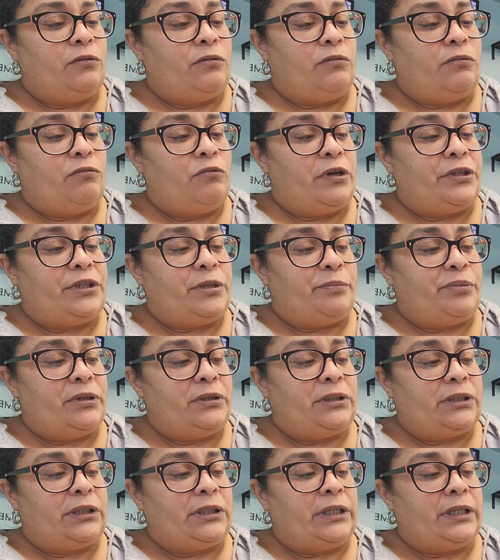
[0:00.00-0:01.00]
when you put
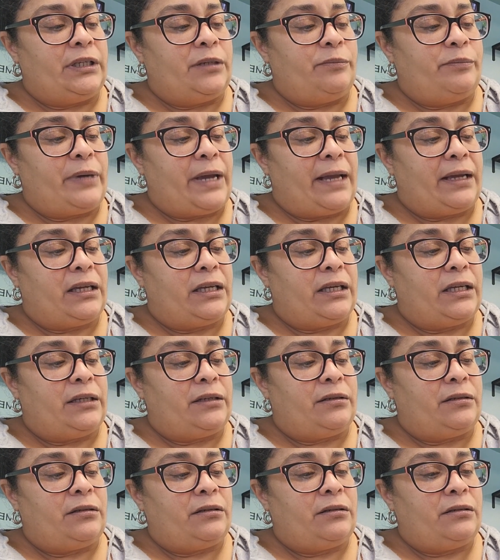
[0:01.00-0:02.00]
the lid back
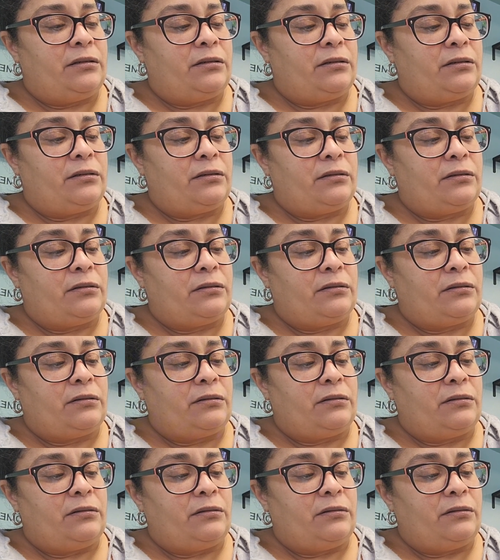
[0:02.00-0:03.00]
in,
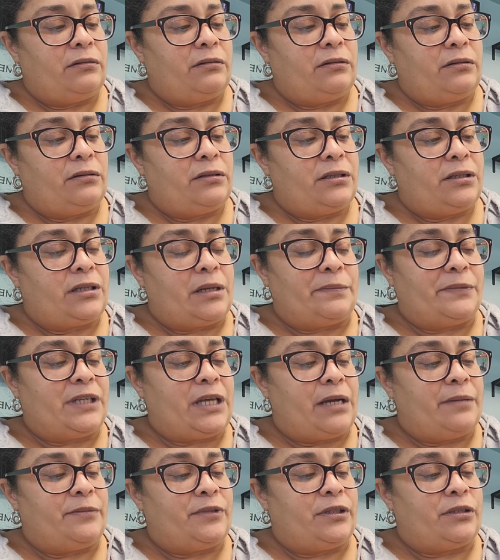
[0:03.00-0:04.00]

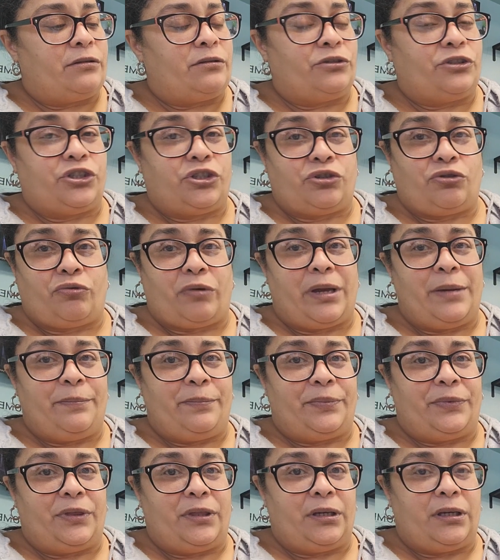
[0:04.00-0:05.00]
sometimes it'll scrape
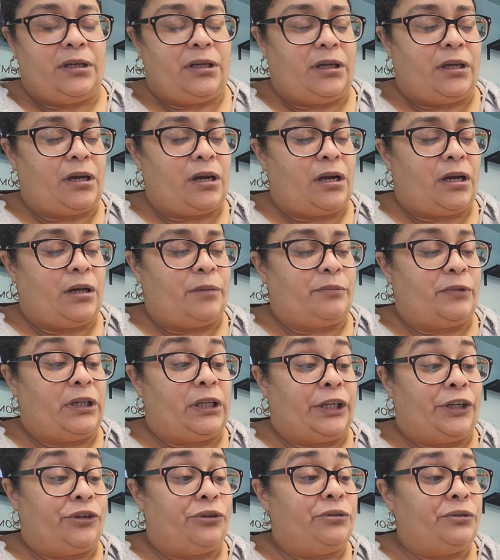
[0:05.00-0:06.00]
the
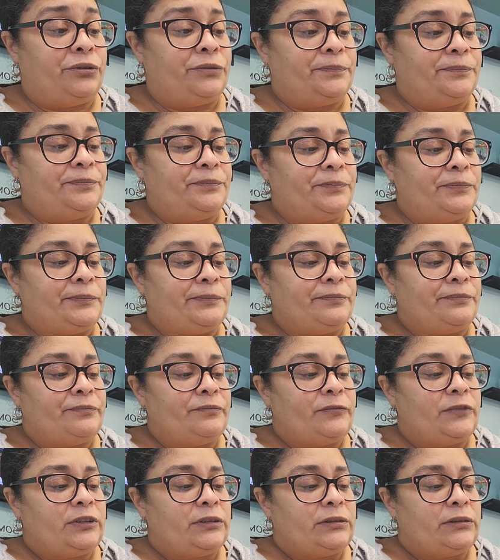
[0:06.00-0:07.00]
glitter
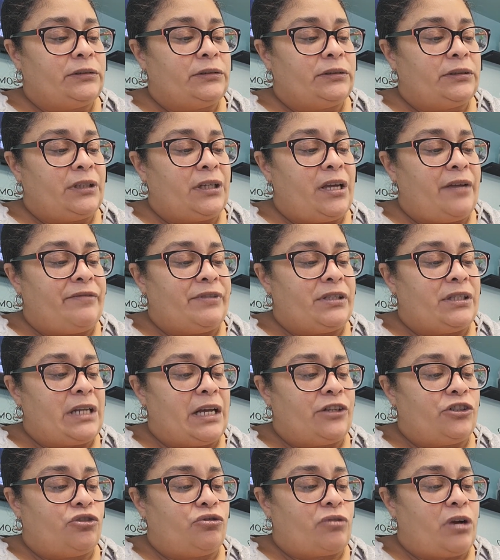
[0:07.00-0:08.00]
if it's
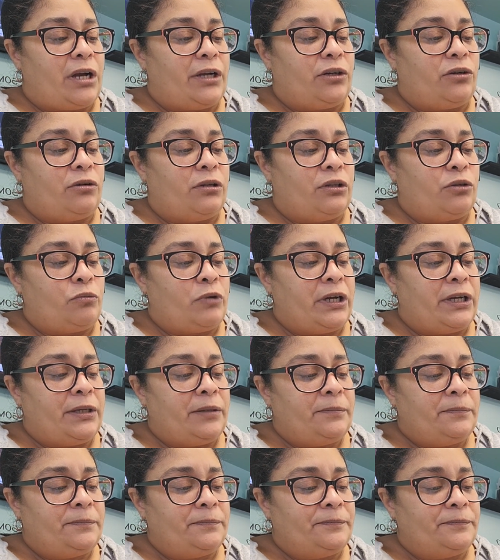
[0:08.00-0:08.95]
not dry all the way.